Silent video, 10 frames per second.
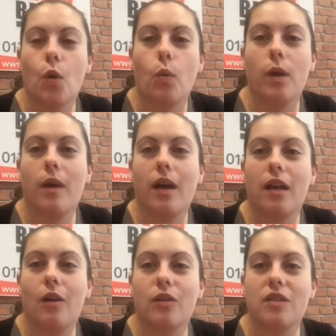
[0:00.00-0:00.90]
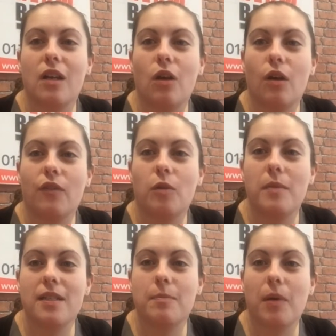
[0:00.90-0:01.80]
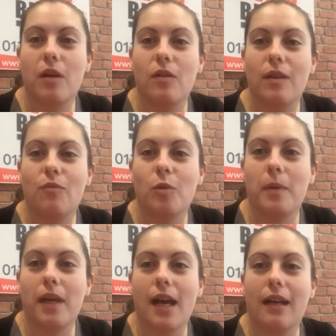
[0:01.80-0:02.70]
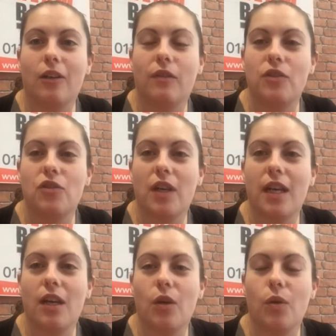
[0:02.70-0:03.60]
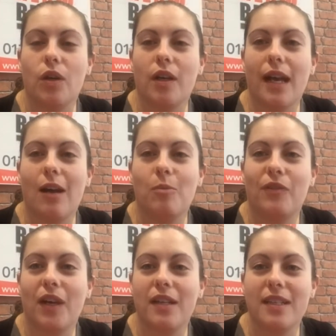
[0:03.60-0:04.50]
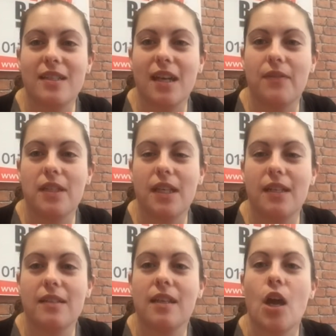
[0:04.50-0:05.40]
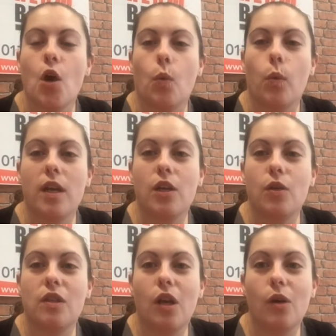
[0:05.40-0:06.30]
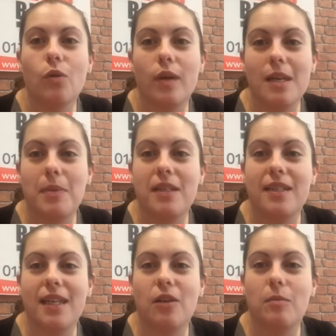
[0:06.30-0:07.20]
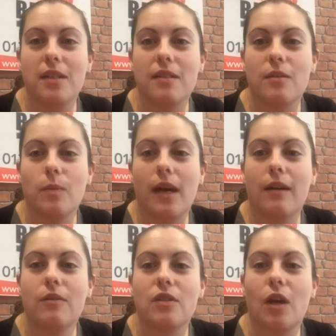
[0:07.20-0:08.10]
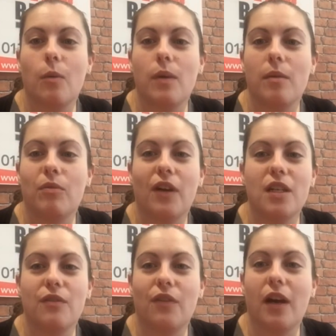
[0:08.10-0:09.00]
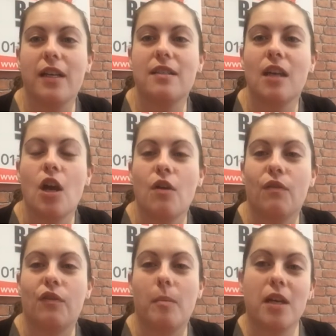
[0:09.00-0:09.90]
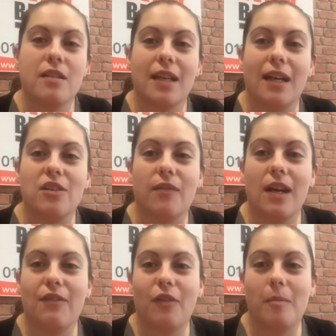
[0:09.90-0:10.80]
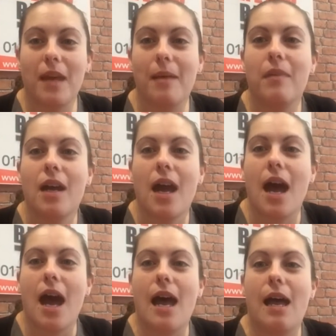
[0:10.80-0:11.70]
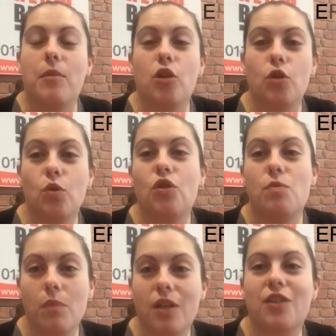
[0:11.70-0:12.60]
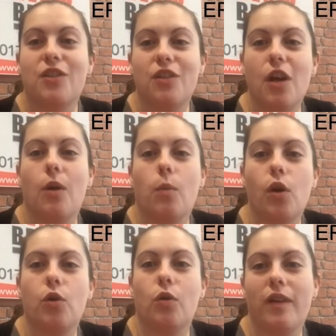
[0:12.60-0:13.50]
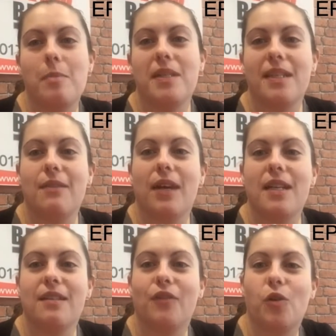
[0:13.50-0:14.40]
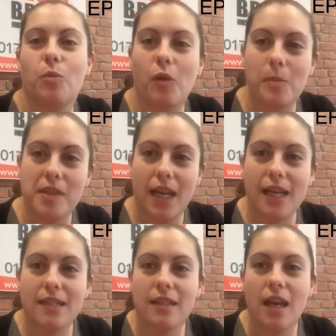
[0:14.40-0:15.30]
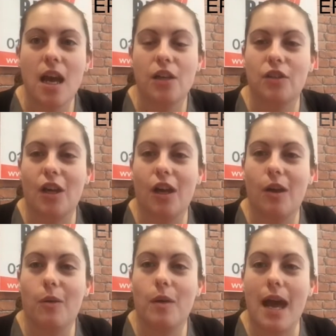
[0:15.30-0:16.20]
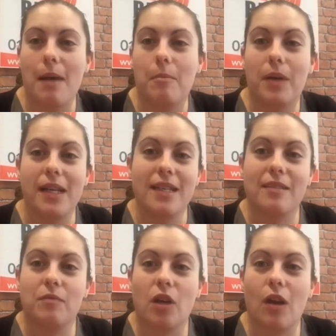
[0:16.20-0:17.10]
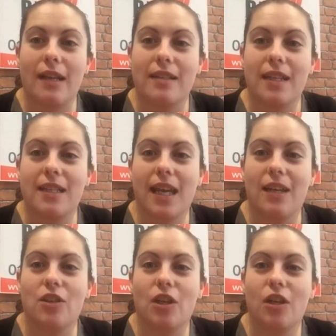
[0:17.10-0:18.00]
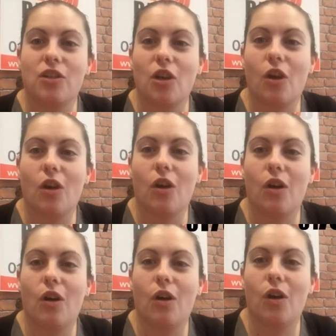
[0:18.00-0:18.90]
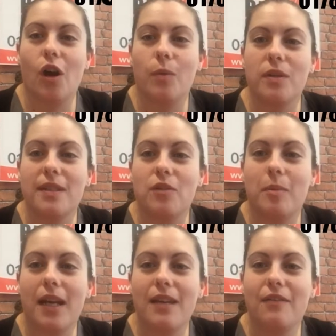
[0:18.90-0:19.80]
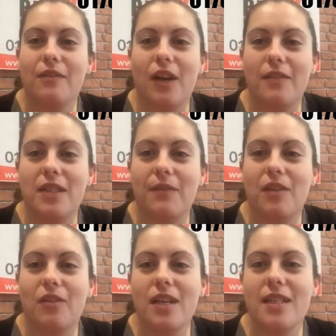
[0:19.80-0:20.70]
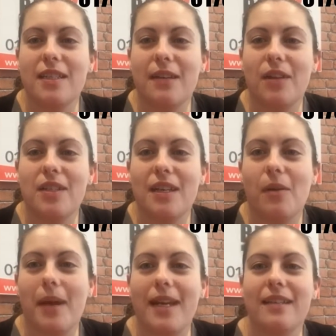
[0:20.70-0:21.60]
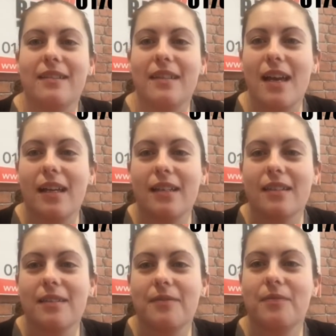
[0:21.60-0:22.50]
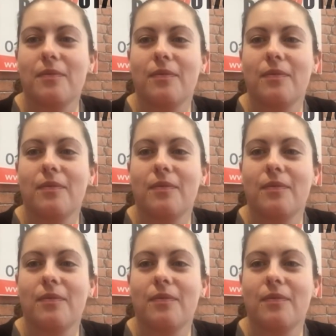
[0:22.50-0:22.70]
we work alongside a lot of companies both in Rugby and Coventry who can help provide these services. We use local EPC companies as well, so we can provide advice from us and directly from them. Um, you must know what your EPC rating for your property is, so um, please don't hesitate to get in touch on 01788 573 008. Thanks.